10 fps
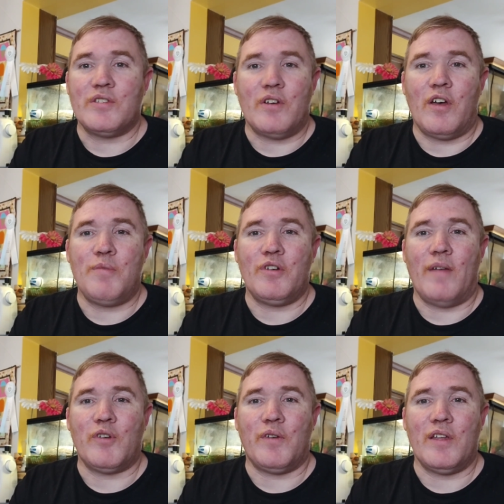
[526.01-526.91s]
So I hope you all
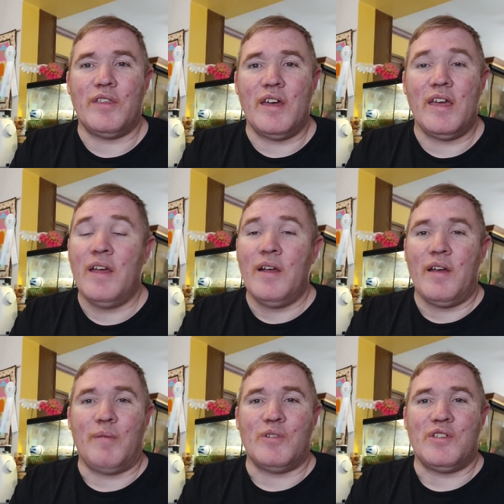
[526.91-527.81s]
have a great day,
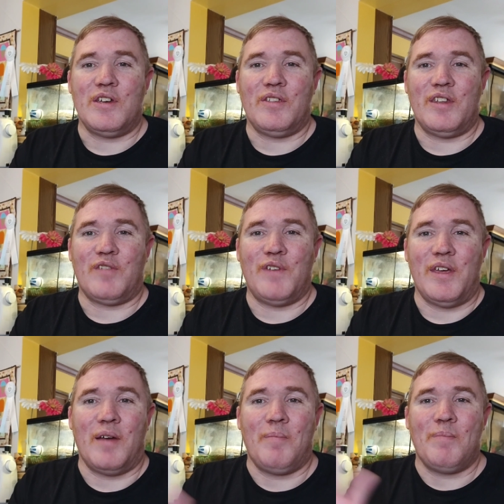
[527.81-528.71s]
and we'll see you on the next
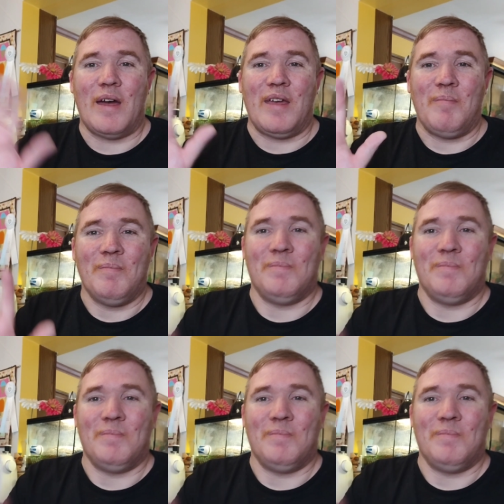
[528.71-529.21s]
video. Bye.